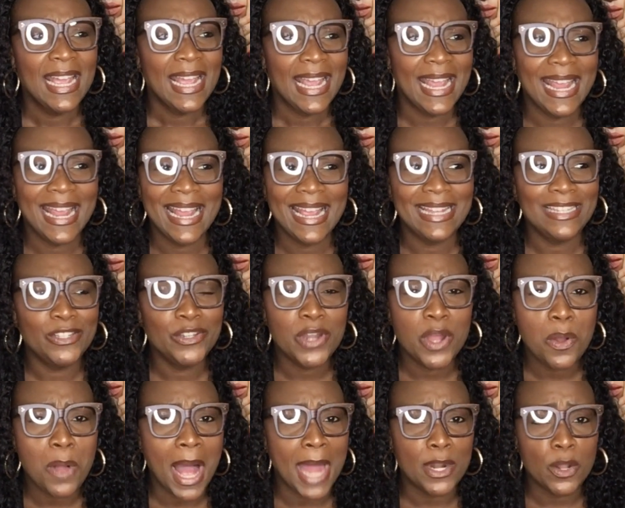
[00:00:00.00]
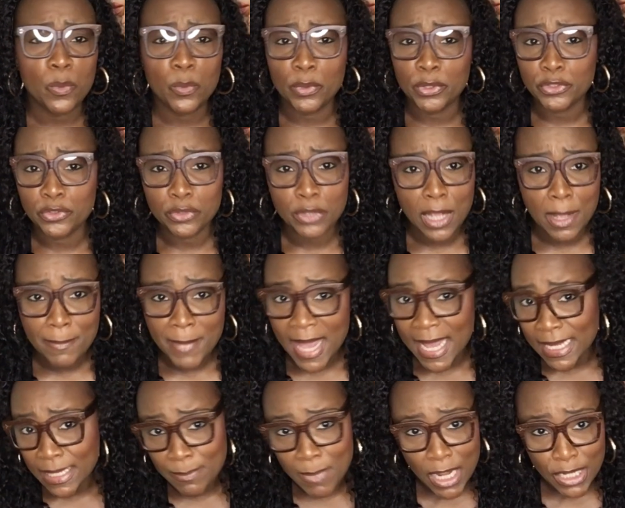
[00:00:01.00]
And, you know, I don't want you to come
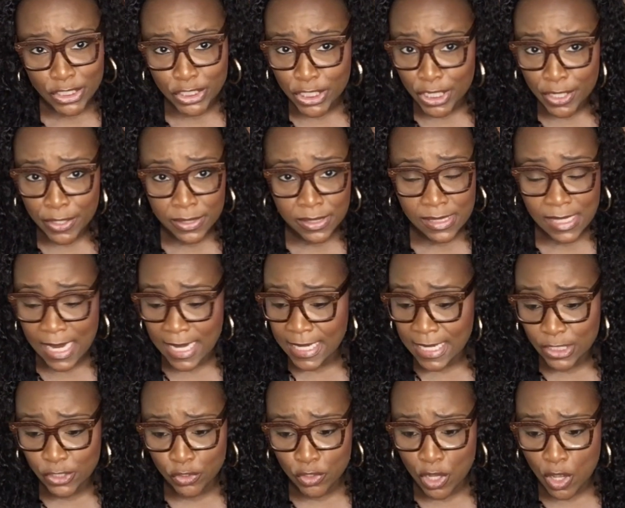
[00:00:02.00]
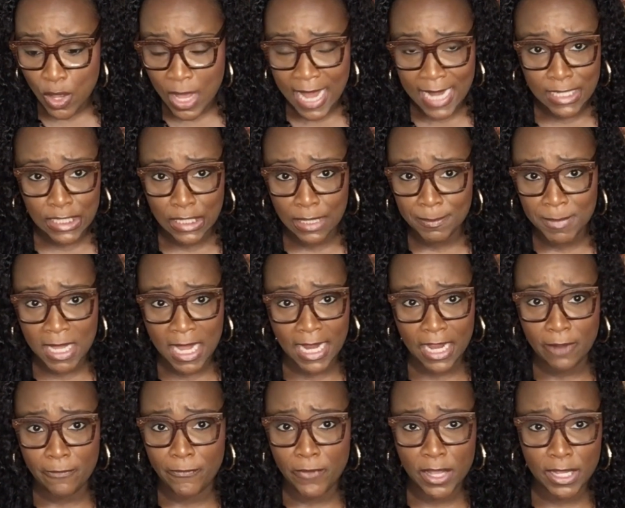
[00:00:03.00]
back in my chair and say that, you know, hey, look at me, I got
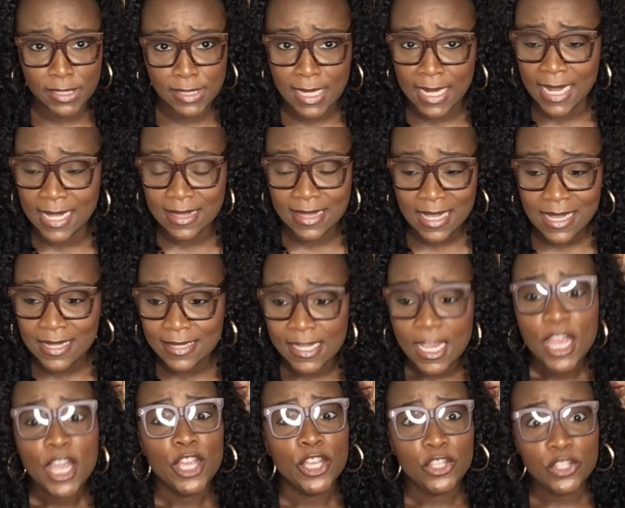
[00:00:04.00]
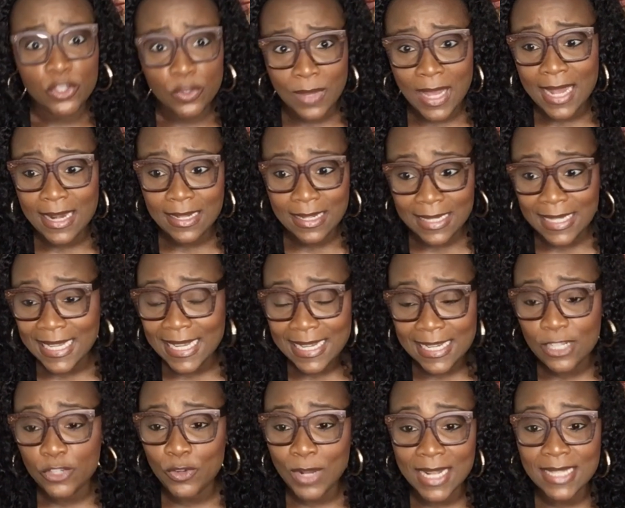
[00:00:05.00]
a fungus, I got this. You got to clean,
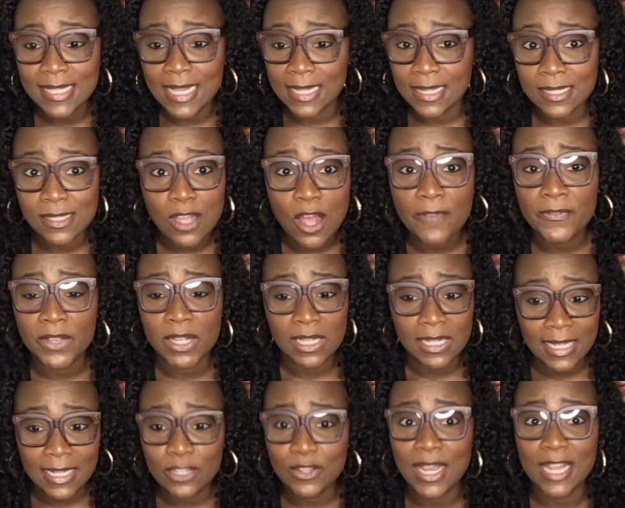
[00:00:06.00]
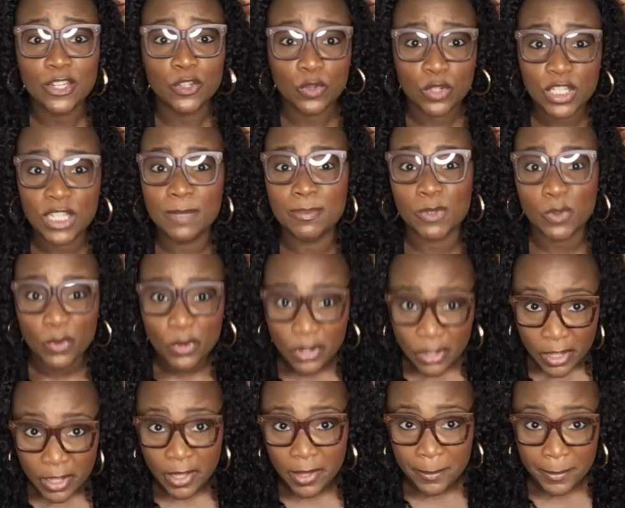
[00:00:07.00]
you got to take this off and clean. You got to do a deep
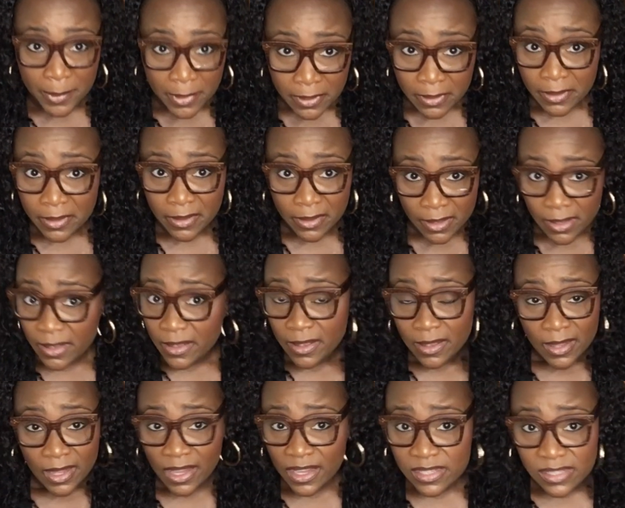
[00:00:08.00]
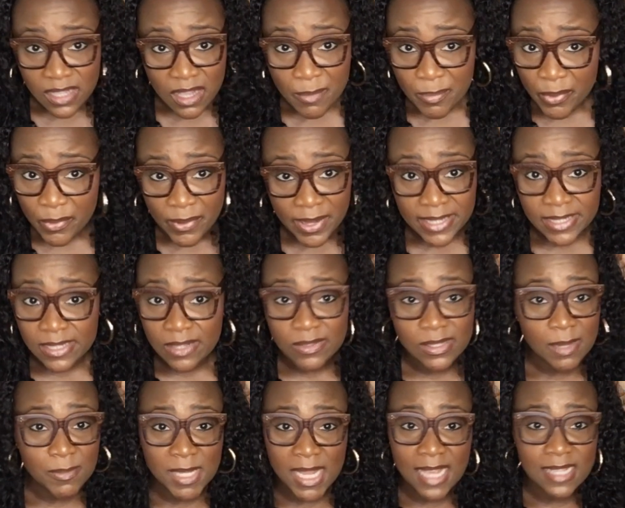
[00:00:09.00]
scrub at some point. So
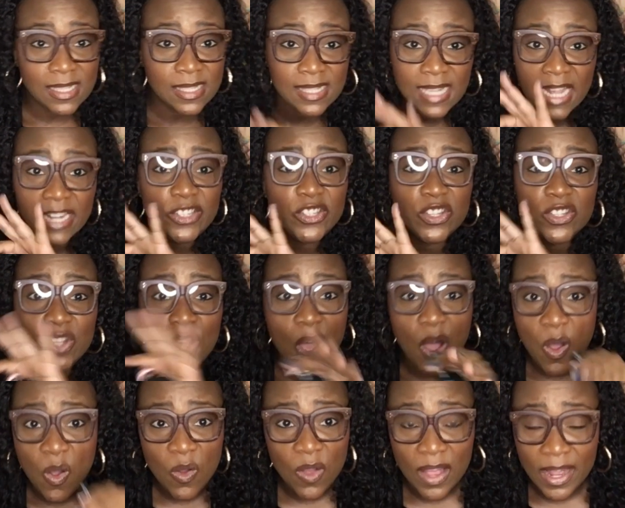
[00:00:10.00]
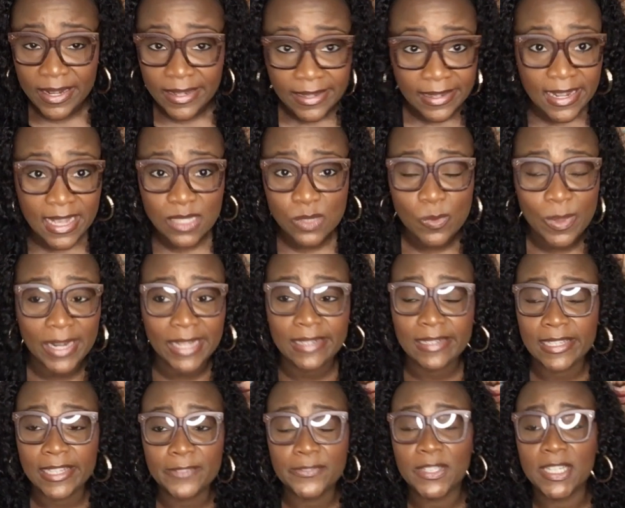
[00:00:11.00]
sometimes the set is just old, honey, and that's why they
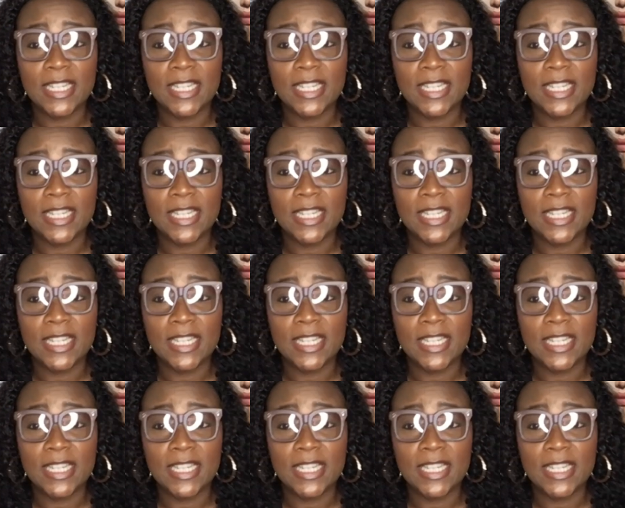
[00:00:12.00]
lifting